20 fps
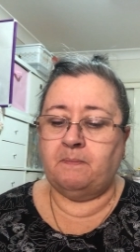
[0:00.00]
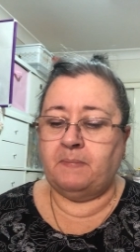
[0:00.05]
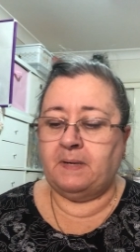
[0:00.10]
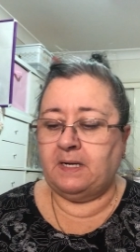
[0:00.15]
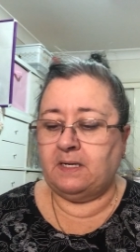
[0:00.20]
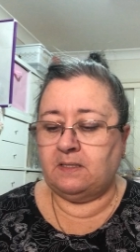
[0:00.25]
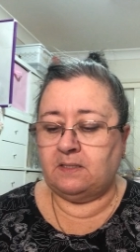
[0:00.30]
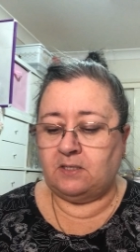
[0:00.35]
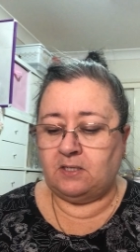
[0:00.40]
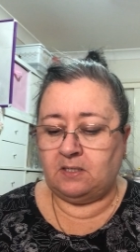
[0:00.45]

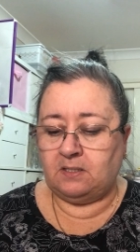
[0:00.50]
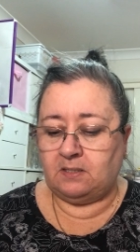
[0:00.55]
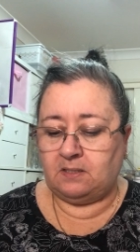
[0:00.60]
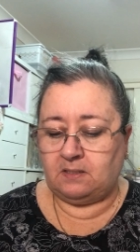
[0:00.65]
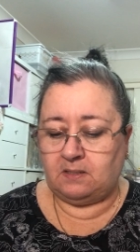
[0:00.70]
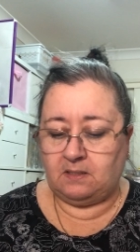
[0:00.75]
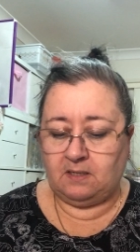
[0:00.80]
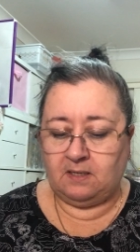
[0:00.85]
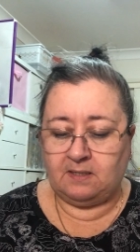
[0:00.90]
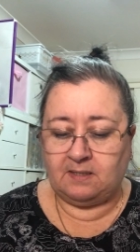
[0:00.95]
but it's
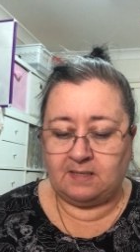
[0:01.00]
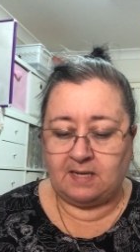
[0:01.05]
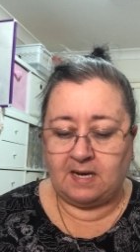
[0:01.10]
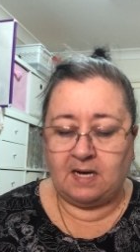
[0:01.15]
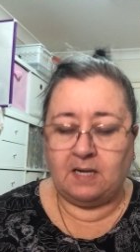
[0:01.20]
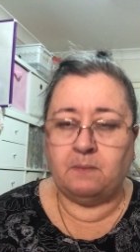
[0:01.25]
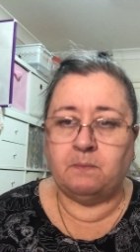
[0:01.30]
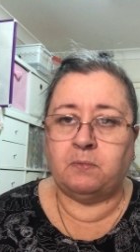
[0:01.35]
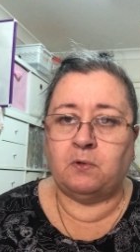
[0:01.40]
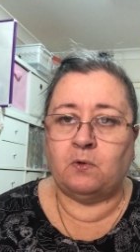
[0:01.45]
just, it's
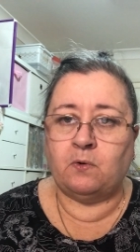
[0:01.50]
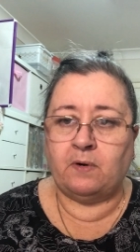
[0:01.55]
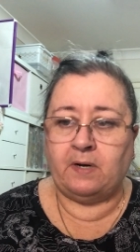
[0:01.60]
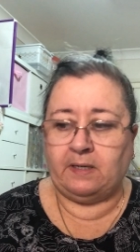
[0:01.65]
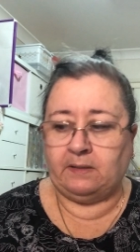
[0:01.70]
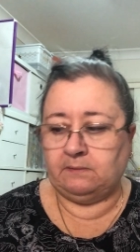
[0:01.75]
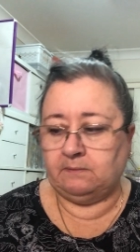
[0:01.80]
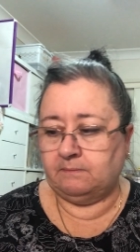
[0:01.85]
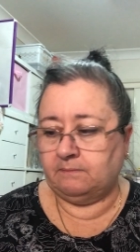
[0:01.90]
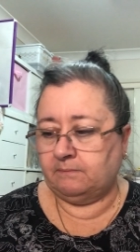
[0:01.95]
getting
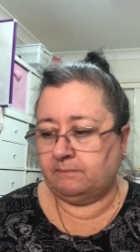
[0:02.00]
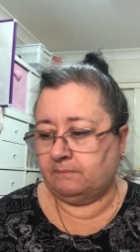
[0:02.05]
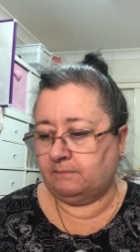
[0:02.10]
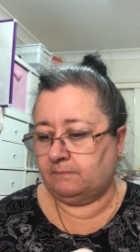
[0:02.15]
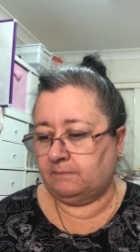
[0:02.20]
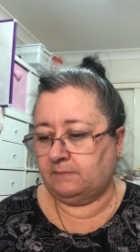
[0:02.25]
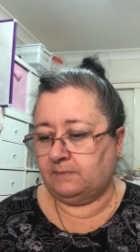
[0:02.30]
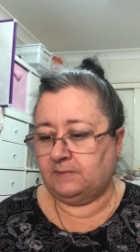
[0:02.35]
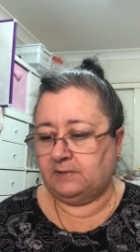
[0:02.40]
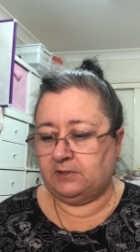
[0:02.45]
boring.
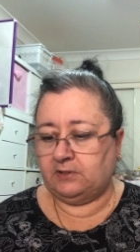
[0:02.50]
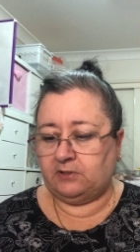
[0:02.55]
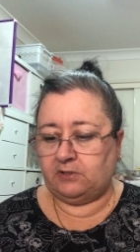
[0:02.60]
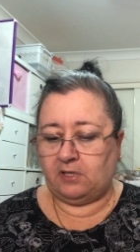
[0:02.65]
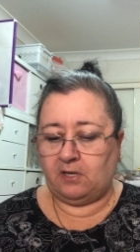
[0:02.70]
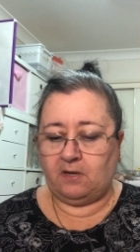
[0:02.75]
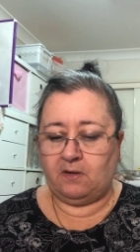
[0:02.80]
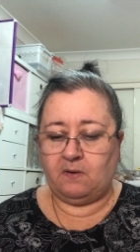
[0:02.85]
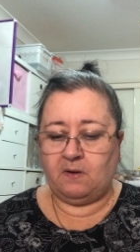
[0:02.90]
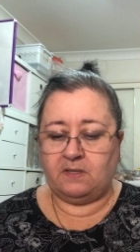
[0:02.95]

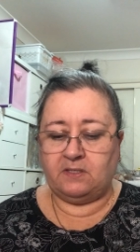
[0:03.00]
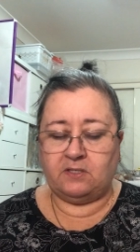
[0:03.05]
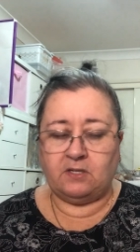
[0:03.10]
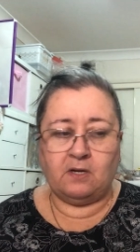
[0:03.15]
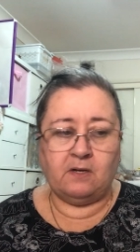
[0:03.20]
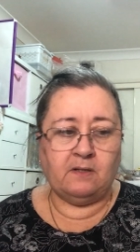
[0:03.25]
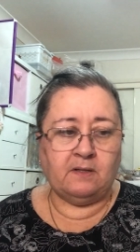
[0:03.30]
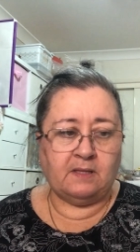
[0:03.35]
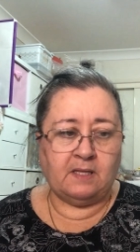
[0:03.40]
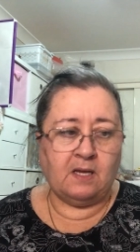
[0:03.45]
So I
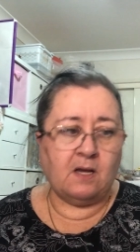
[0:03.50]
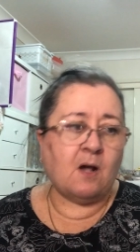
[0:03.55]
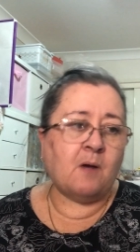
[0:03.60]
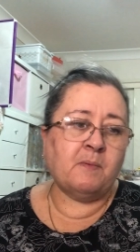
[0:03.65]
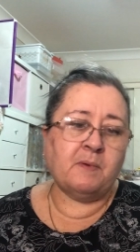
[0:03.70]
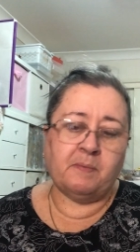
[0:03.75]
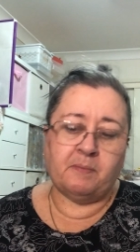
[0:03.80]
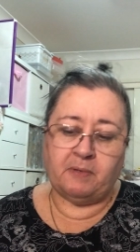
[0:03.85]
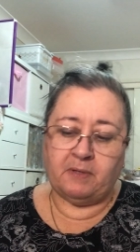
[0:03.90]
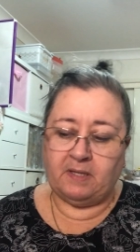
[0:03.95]
don't think I'll
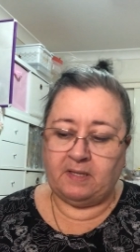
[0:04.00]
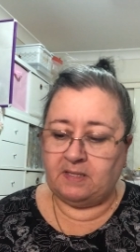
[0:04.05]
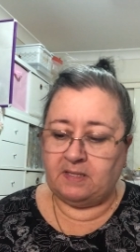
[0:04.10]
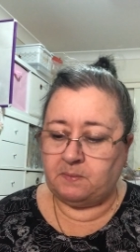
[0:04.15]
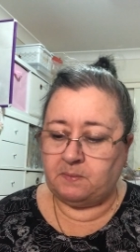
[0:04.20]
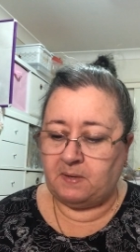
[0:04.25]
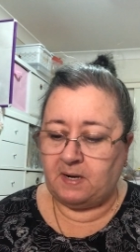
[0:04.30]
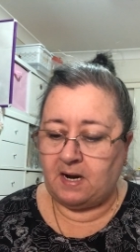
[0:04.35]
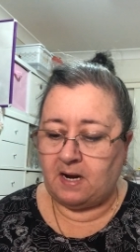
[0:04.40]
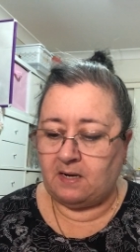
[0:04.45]
be pulling
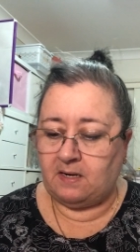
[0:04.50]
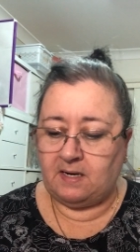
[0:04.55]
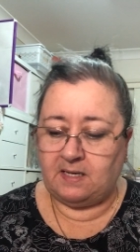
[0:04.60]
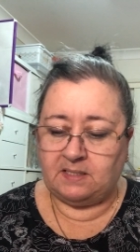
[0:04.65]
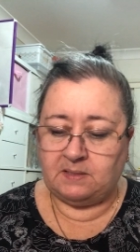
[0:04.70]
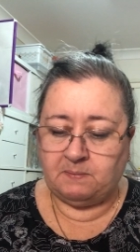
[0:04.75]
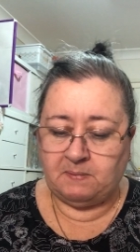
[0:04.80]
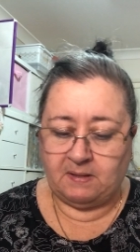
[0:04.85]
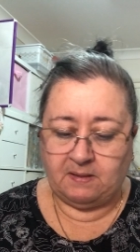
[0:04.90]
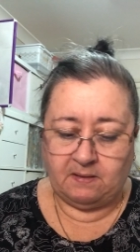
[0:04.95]
this one out
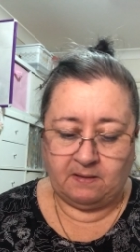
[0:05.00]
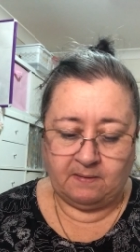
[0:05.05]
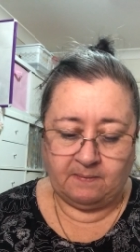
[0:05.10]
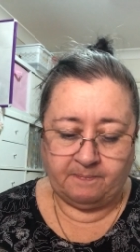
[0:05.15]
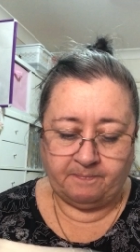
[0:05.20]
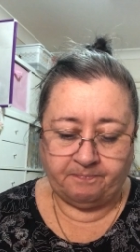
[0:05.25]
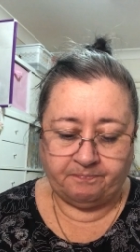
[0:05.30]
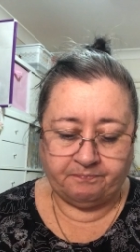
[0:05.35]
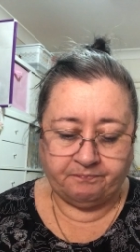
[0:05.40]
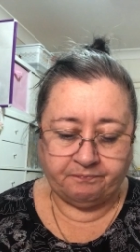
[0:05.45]
next month.
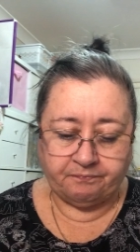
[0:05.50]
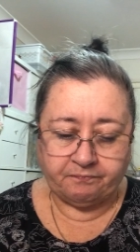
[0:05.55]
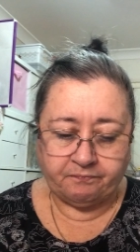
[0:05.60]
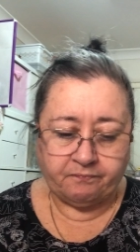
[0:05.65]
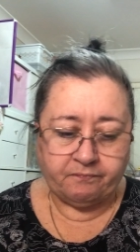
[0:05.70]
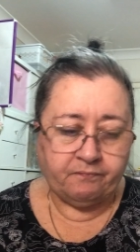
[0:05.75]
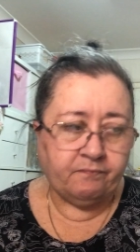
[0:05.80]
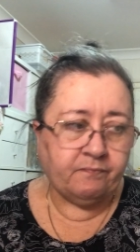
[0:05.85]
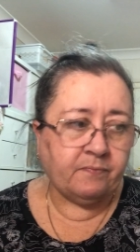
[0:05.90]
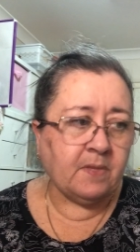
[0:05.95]

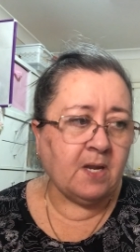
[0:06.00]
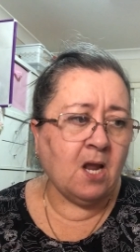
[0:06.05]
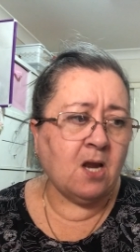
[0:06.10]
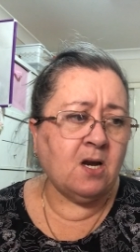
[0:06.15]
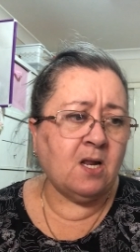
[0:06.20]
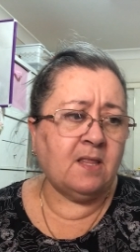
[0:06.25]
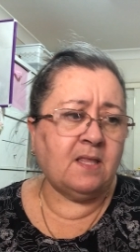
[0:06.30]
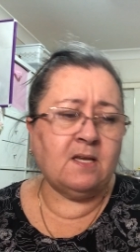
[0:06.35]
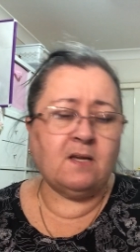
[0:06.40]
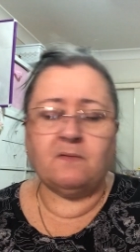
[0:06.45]

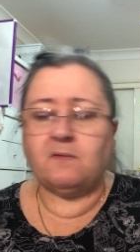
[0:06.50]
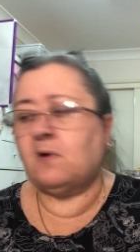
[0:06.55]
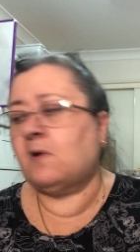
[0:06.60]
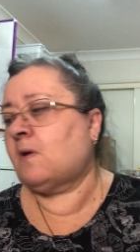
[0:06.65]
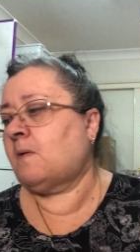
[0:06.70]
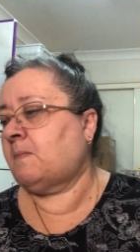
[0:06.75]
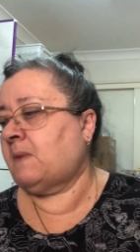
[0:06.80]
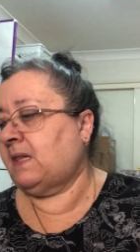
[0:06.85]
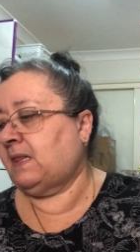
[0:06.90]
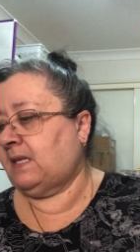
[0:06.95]
I don't think I've got
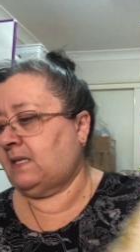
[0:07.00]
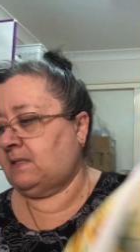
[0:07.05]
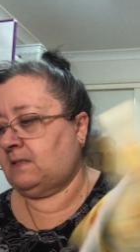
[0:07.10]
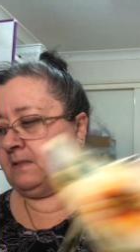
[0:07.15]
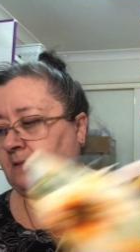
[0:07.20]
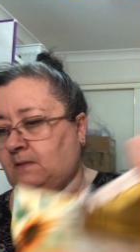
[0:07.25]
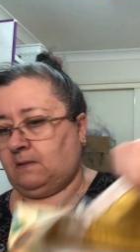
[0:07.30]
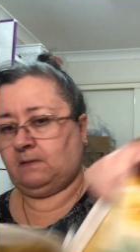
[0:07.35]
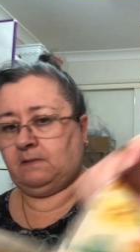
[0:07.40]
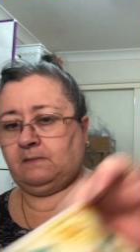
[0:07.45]
it on my
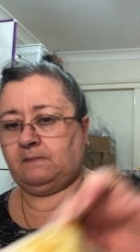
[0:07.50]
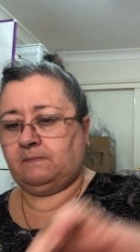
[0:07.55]
list.